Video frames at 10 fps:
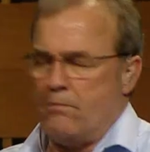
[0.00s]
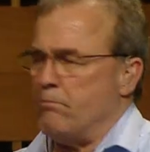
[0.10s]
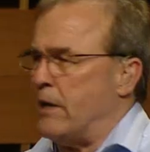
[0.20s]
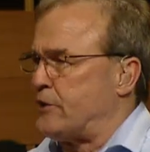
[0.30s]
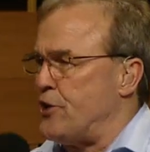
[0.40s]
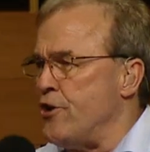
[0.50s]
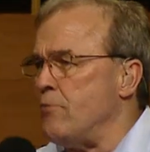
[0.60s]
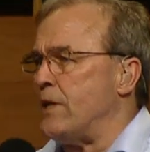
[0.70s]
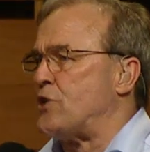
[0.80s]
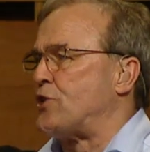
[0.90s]
But the
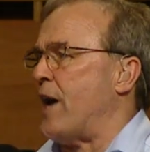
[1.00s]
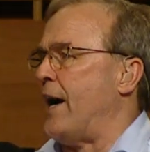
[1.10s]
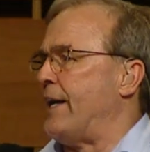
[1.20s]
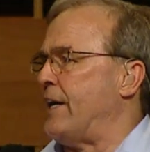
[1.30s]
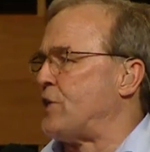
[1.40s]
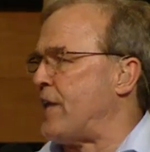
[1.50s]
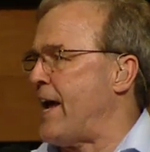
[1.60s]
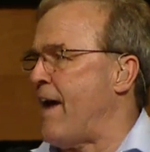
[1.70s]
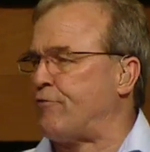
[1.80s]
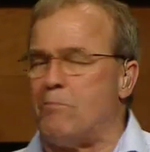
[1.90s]
human side is they
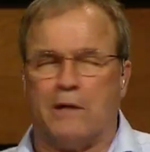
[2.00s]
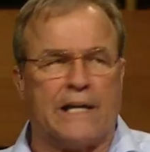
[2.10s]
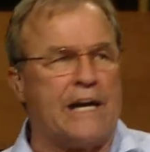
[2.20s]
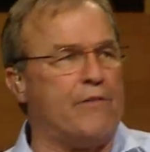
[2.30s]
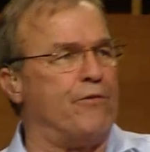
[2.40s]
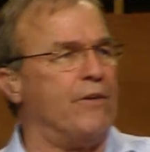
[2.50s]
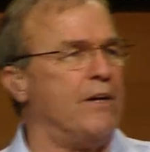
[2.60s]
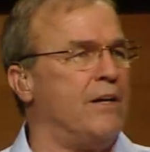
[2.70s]
have to believe.